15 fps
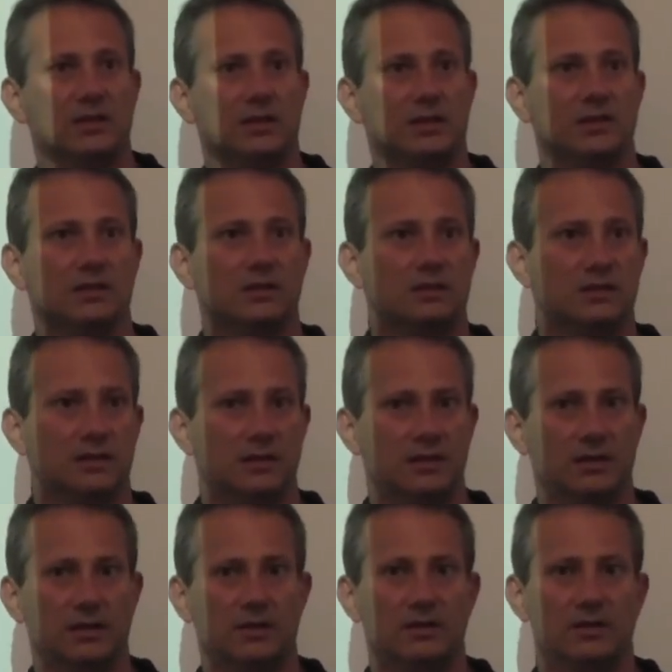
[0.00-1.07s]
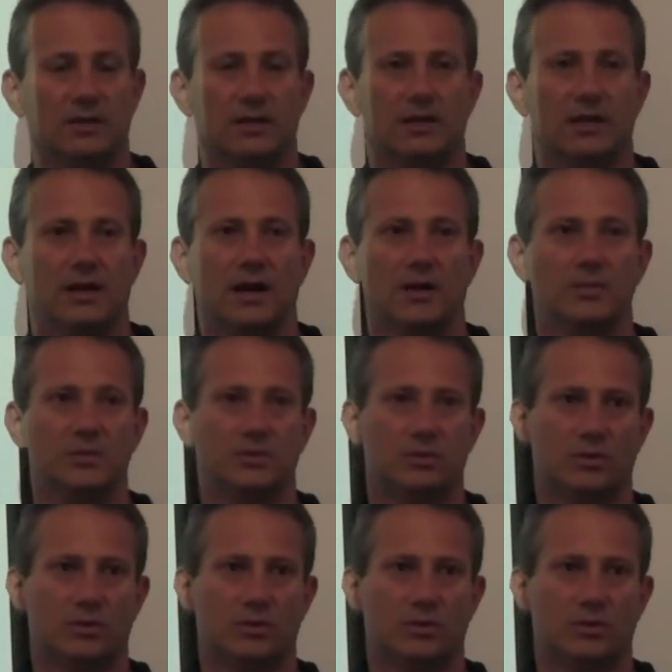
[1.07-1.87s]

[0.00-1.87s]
the internet hubs,